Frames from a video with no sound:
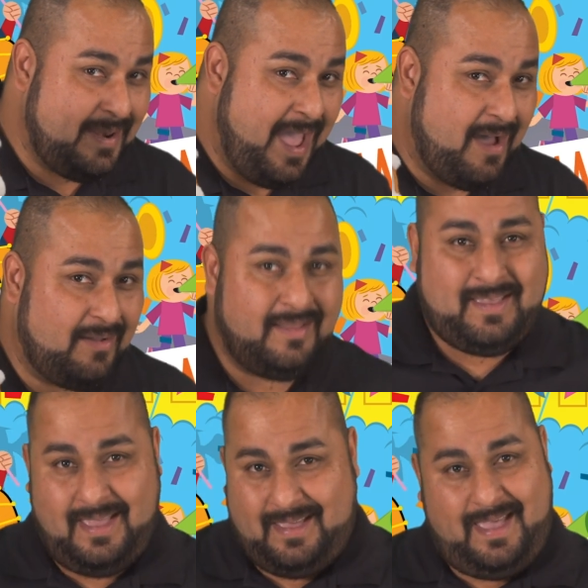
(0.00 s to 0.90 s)
now.
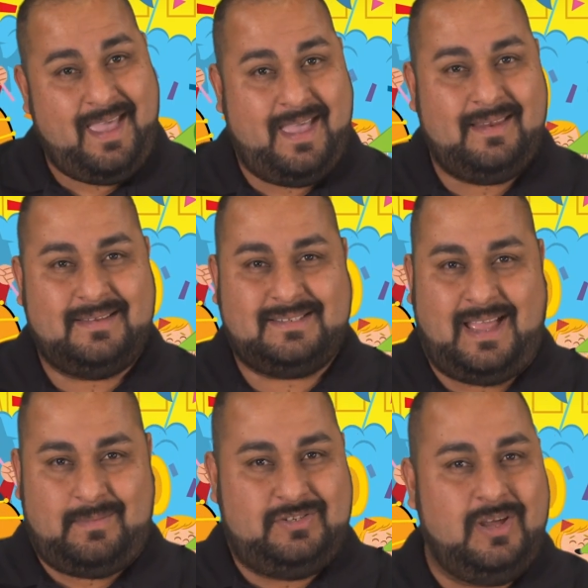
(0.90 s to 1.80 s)
And it's
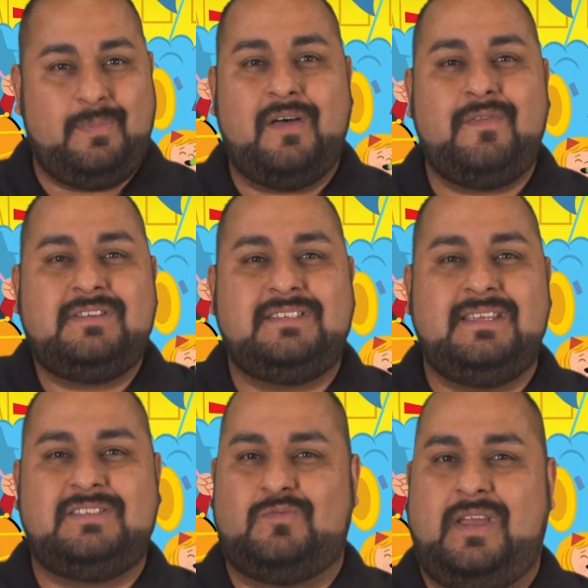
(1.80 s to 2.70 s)
time to jump off our
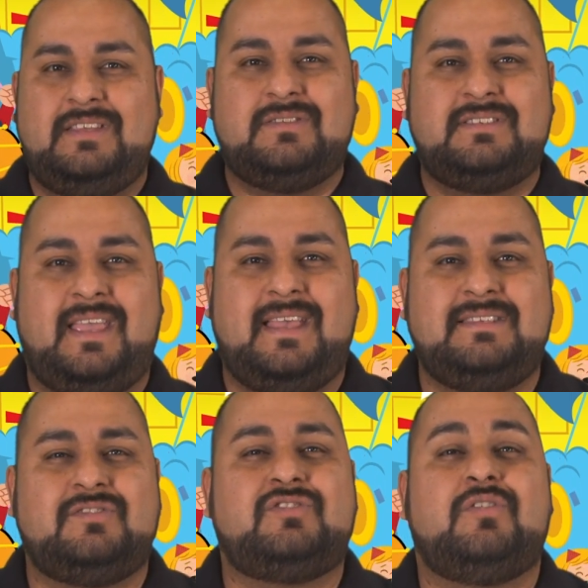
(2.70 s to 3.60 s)
seats and raise those
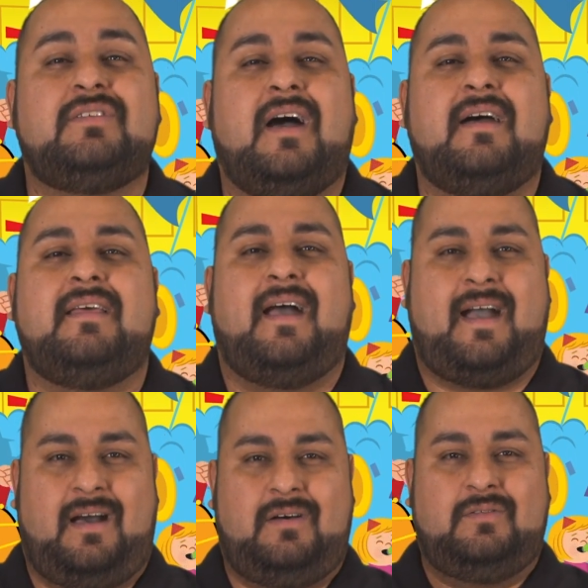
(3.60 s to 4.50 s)
hands and show God
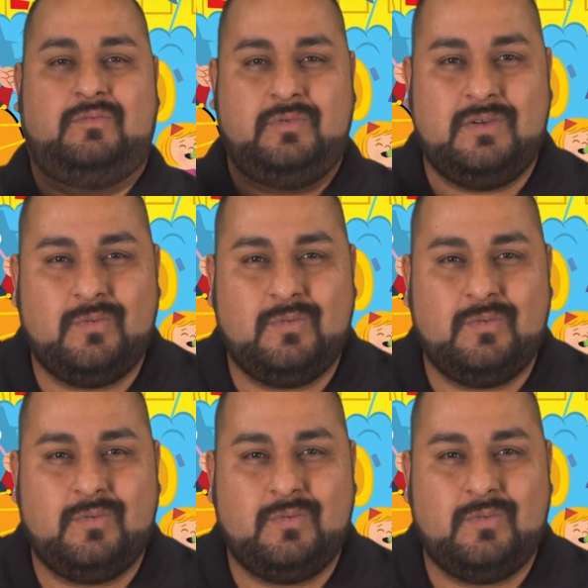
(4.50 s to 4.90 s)
how we